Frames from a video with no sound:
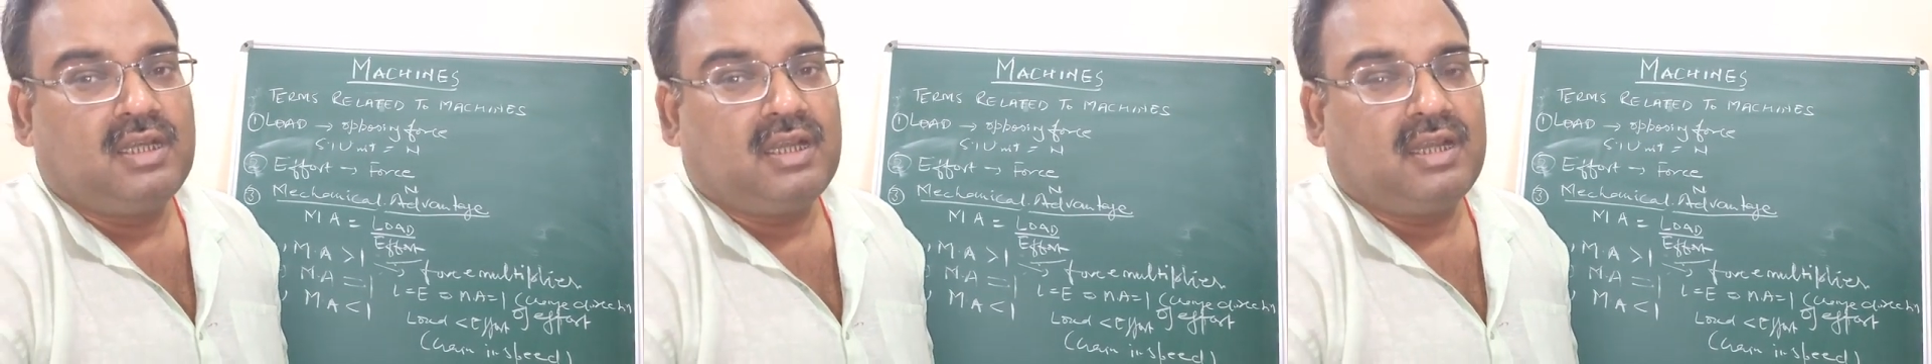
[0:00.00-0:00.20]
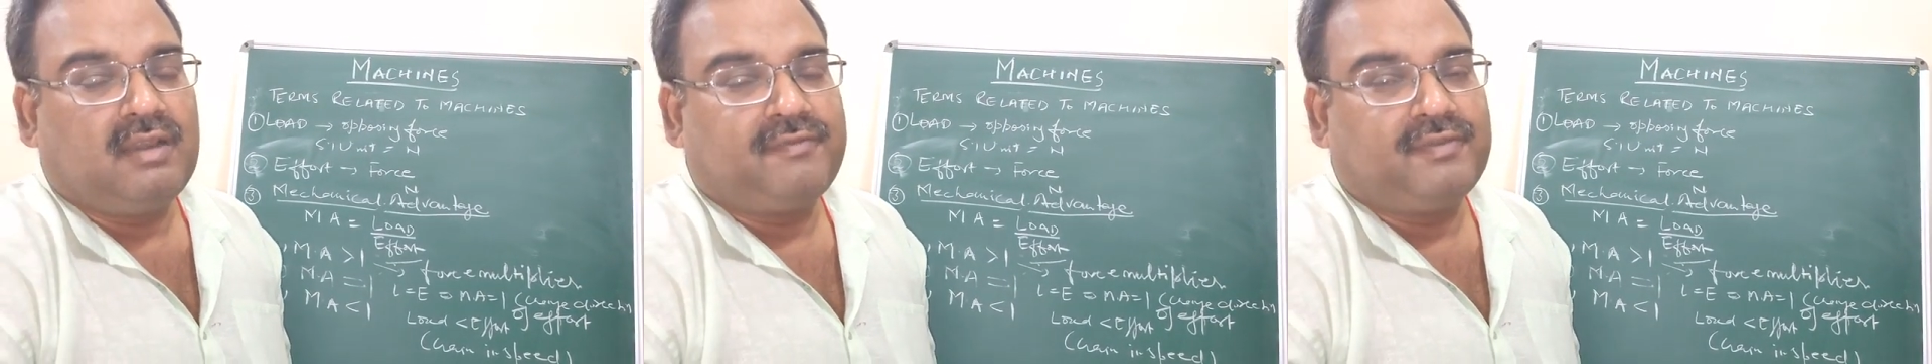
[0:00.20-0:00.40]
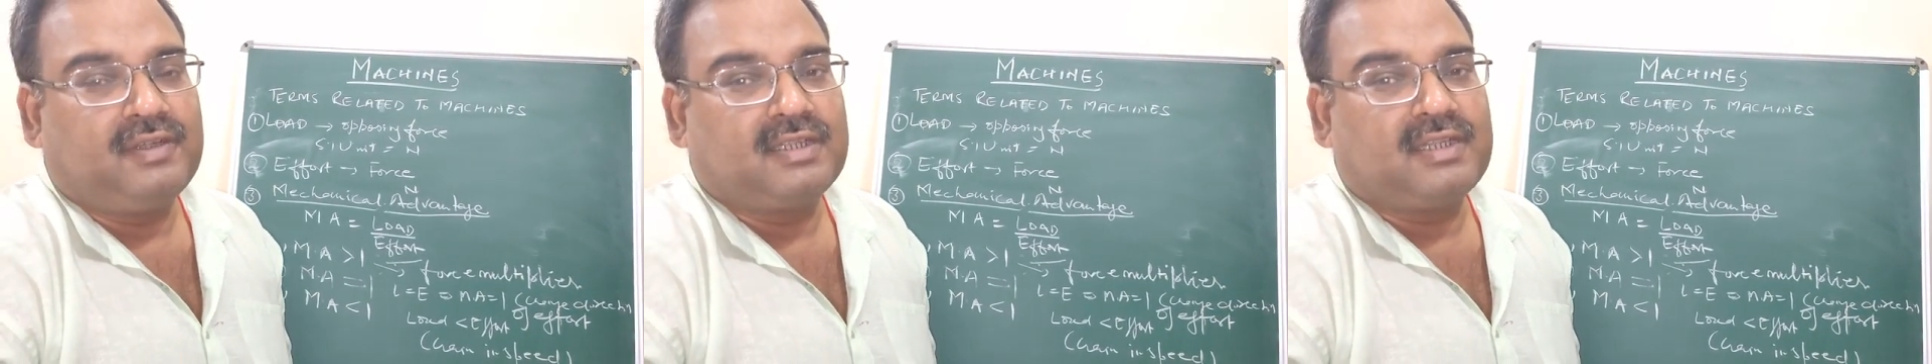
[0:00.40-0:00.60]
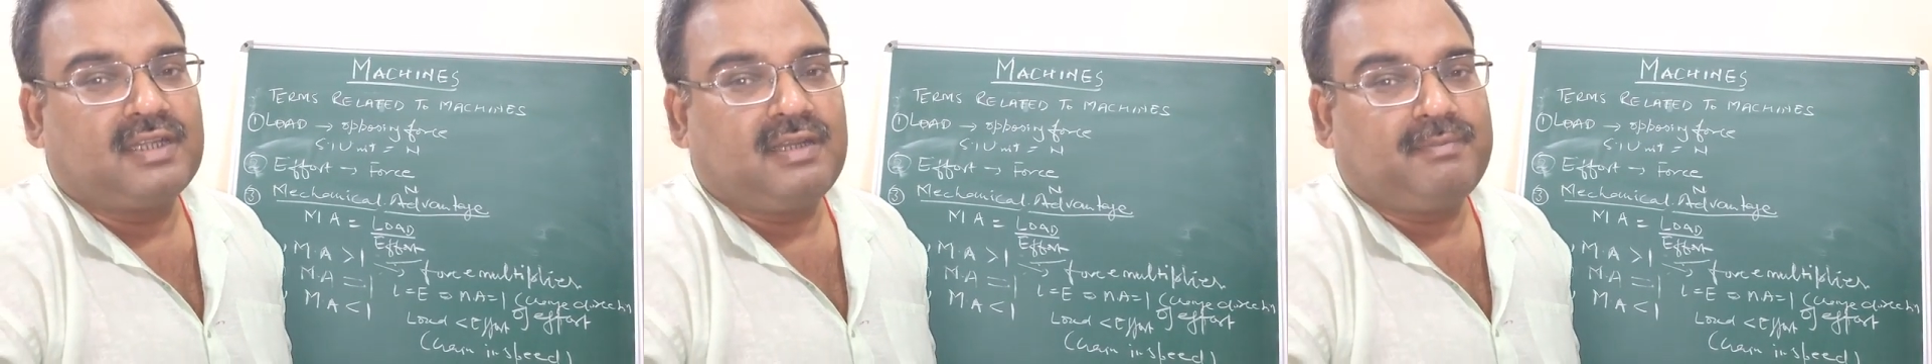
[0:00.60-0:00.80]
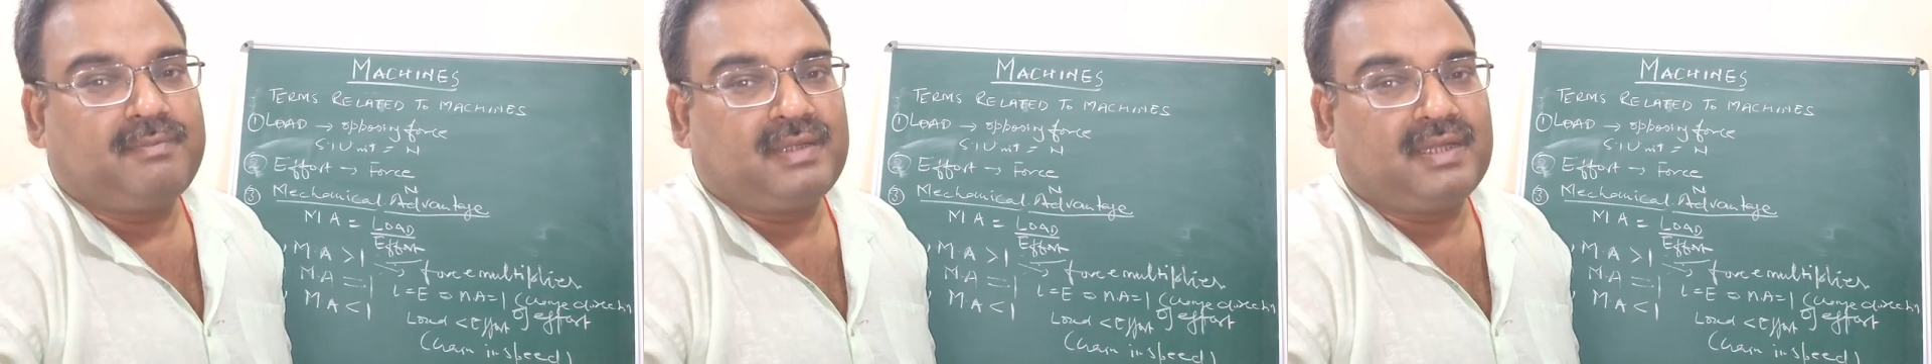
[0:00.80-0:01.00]
effort
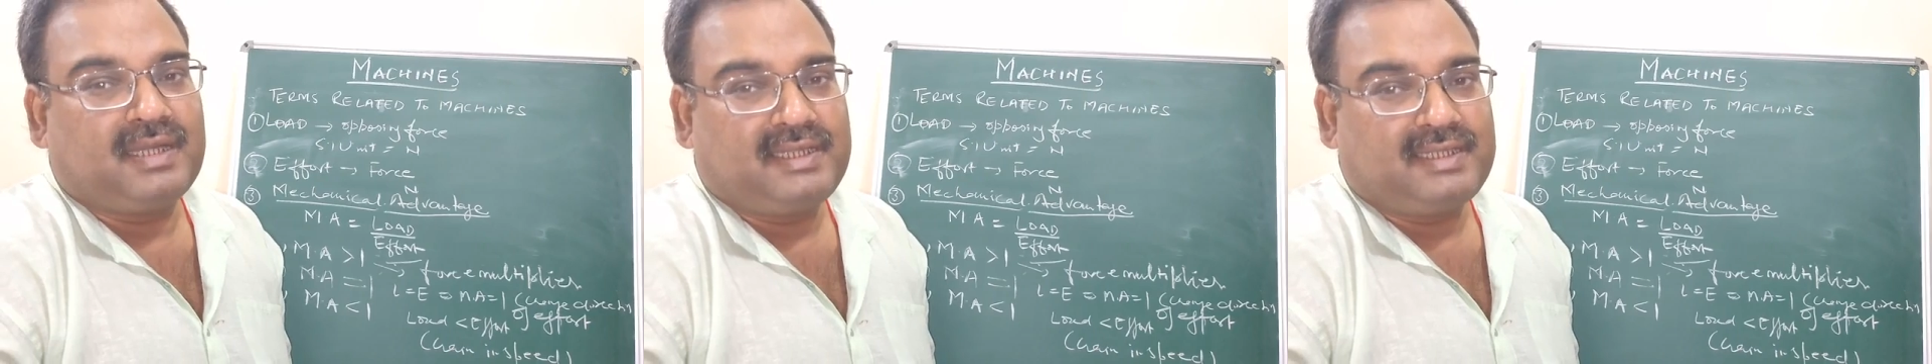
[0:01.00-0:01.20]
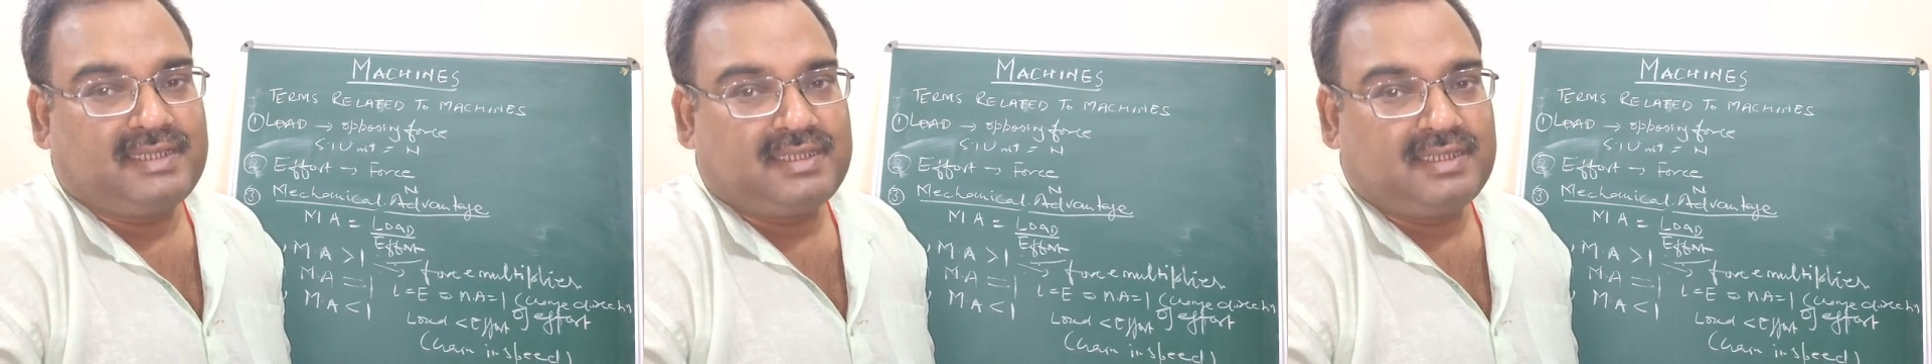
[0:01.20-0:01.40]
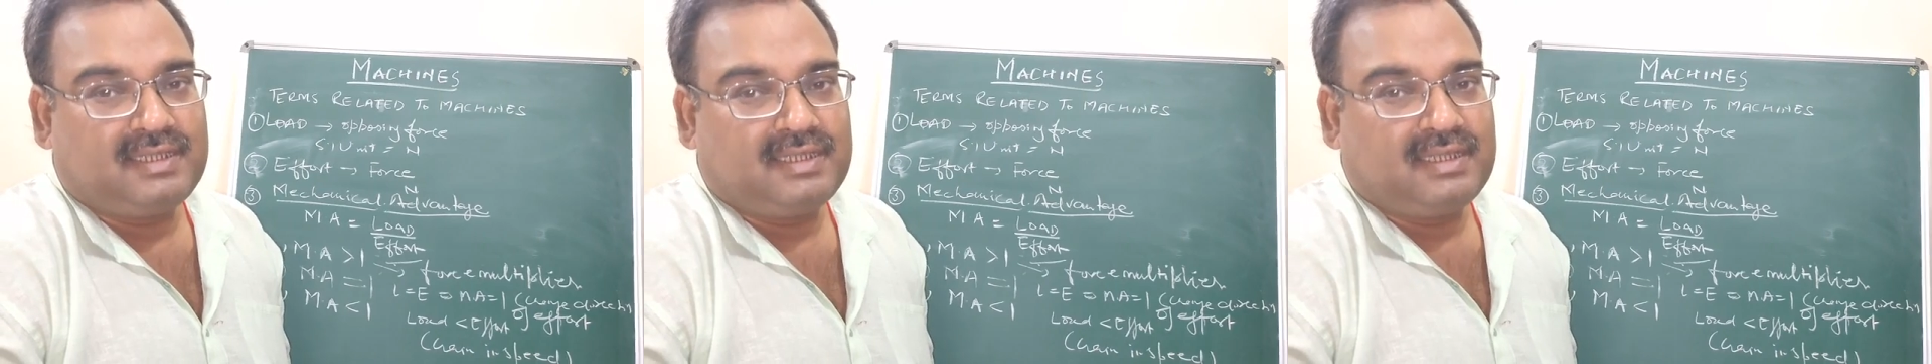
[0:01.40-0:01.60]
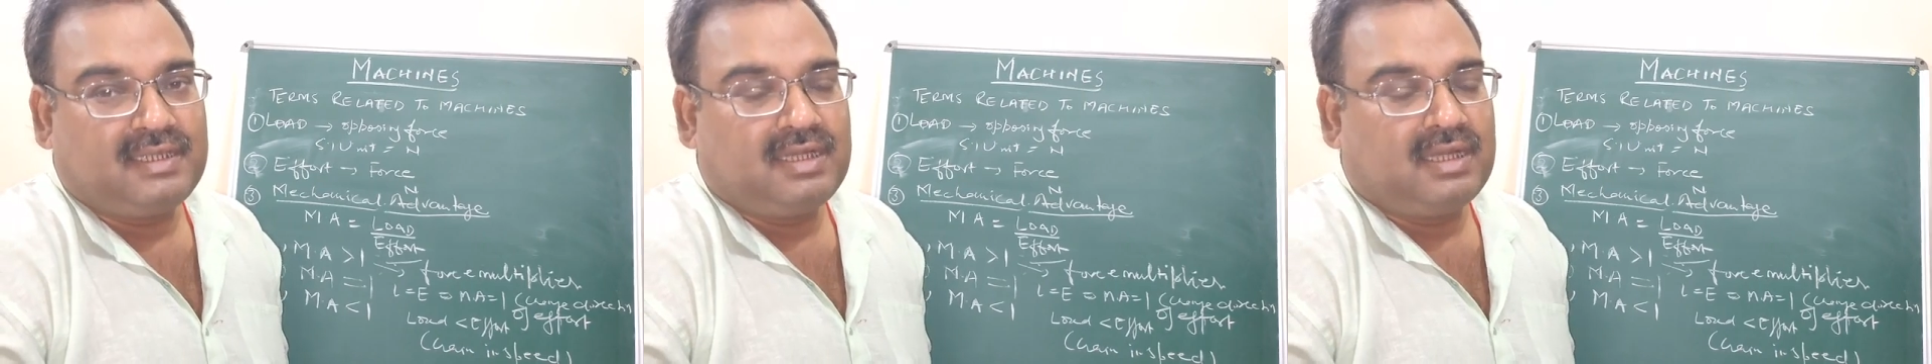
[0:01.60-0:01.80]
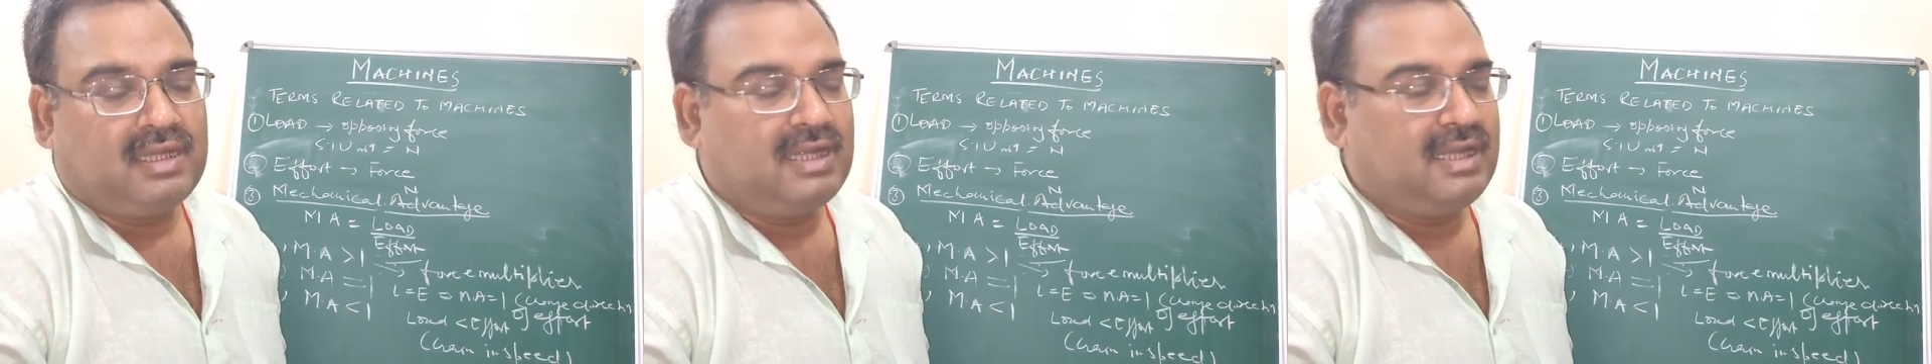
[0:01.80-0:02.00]
applied.
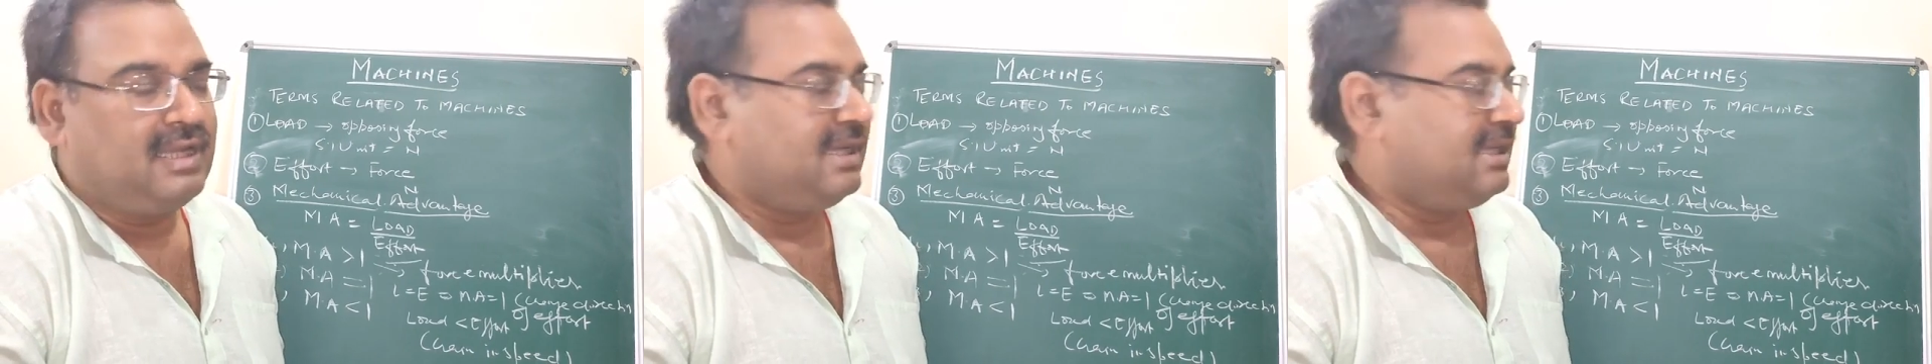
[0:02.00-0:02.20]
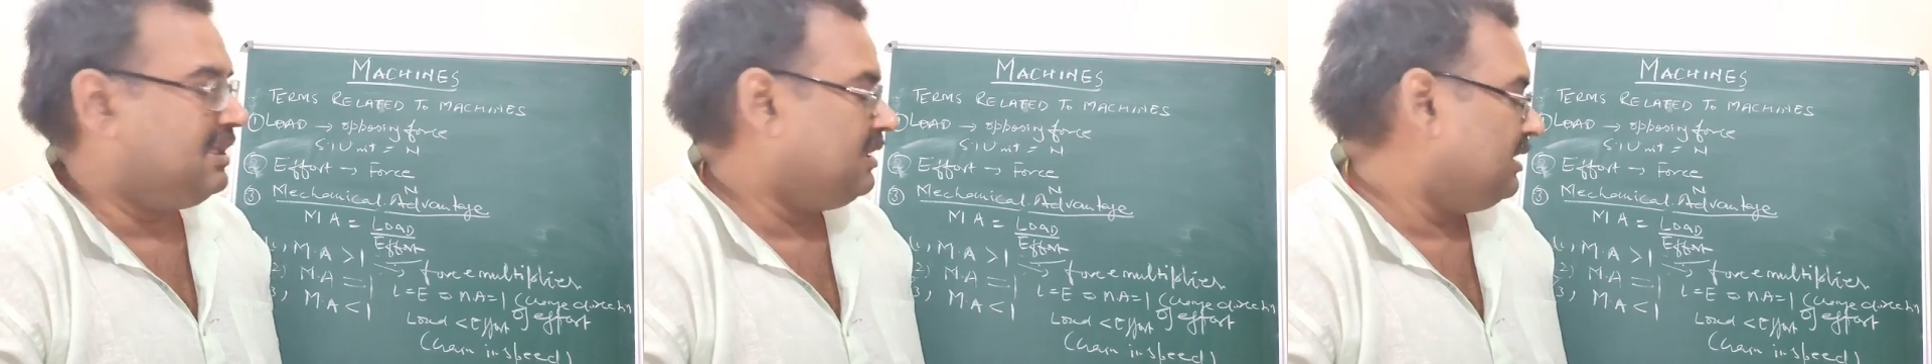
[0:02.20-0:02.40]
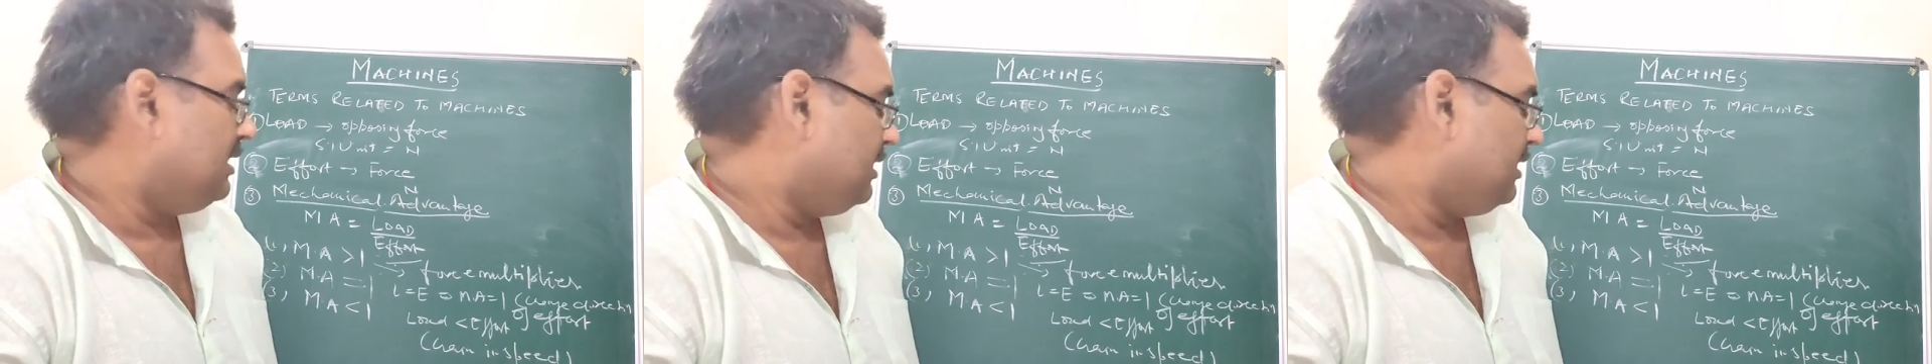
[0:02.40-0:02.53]
And